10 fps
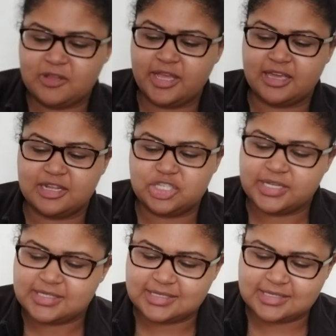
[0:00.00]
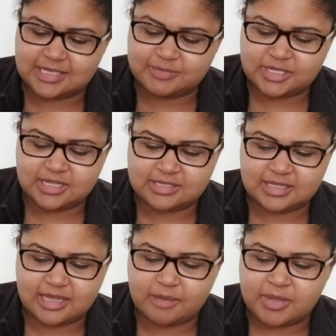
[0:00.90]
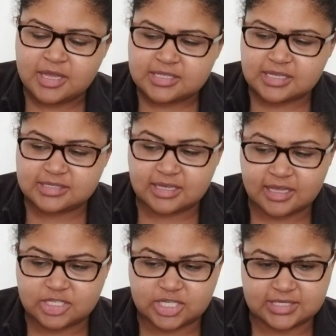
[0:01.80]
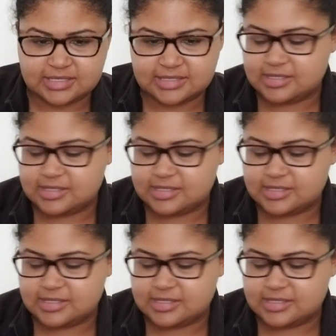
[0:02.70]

like an injustice has been done to them. So let's look at justice